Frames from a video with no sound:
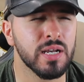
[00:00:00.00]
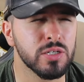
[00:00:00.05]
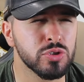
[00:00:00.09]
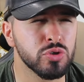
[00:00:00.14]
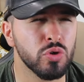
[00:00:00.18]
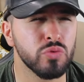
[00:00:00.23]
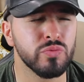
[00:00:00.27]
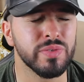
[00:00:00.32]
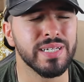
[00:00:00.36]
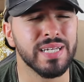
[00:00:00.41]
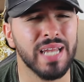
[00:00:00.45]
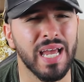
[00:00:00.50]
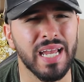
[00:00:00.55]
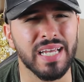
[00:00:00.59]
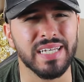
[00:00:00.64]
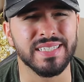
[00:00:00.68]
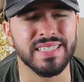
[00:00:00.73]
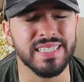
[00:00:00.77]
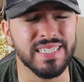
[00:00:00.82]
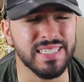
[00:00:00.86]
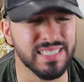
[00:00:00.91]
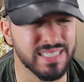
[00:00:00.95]
I don't really
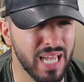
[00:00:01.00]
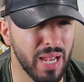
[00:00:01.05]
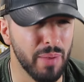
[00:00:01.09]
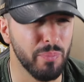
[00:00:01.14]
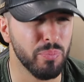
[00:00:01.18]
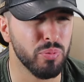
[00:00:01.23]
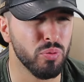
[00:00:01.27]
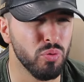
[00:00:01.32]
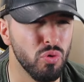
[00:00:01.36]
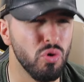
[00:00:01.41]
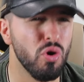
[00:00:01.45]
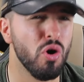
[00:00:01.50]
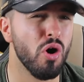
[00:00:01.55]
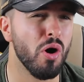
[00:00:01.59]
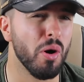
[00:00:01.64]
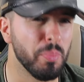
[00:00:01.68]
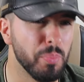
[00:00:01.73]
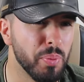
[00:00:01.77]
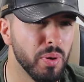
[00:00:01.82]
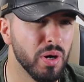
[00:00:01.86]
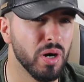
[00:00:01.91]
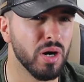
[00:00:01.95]
like these like
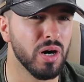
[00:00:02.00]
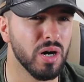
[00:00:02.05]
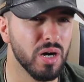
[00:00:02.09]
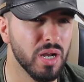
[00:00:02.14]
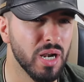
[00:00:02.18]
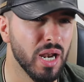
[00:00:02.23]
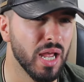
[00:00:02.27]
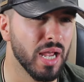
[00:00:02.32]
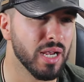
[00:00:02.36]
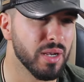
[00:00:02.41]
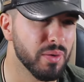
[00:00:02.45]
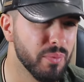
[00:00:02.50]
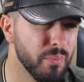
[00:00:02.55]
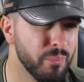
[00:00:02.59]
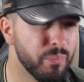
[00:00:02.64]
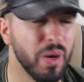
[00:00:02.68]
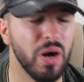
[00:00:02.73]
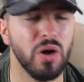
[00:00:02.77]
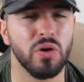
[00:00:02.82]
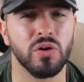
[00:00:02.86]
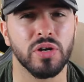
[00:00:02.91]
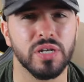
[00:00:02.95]
proper like
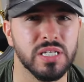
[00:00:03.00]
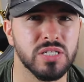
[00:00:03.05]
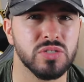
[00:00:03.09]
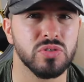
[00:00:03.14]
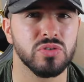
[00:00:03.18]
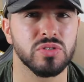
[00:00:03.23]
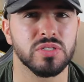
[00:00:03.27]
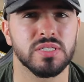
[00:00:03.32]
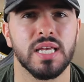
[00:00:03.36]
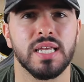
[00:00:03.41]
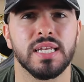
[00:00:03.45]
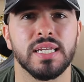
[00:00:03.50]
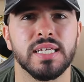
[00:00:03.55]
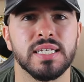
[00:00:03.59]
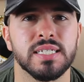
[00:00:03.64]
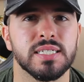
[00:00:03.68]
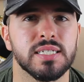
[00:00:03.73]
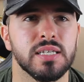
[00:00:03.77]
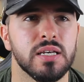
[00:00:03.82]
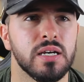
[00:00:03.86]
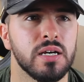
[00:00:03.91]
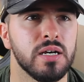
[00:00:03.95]
balcony songs like
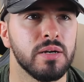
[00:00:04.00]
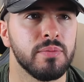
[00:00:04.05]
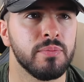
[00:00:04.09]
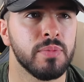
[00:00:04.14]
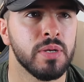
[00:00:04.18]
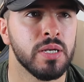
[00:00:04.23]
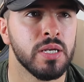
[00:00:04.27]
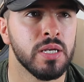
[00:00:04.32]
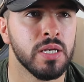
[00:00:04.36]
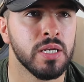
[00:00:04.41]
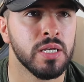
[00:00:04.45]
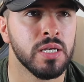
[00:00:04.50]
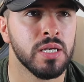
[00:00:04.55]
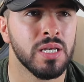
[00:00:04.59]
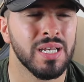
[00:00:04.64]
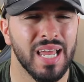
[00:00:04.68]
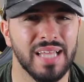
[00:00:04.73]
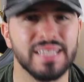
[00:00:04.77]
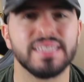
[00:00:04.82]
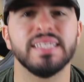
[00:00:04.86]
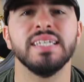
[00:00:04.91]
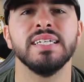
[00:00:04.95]
this.
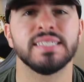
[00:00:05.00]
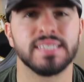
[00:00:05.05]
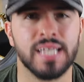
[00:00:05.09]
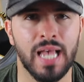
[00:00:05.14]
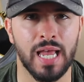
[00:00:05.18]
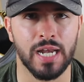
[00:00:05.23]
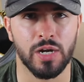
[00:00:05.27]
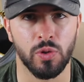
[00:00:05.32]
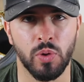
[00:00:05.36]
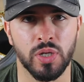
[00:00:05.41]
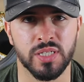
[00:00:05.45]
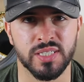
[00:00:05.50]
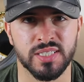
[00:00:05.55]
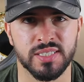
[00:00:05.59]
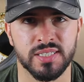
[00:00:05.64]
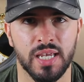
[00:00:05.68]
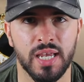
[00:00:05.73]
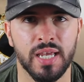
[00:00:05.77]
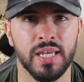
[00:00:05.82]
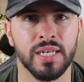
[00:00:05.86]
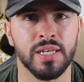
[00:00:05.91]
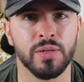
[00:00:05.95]
Like these kind of ones
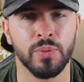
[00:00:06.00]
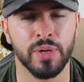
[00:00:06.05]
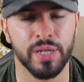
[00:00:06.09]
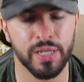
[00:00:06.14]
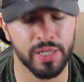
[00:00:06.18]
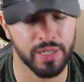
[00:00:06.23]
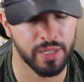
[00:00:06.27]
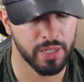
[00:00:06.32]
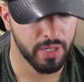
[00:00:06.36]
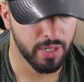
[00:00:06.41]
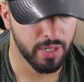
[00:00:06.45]
anyway.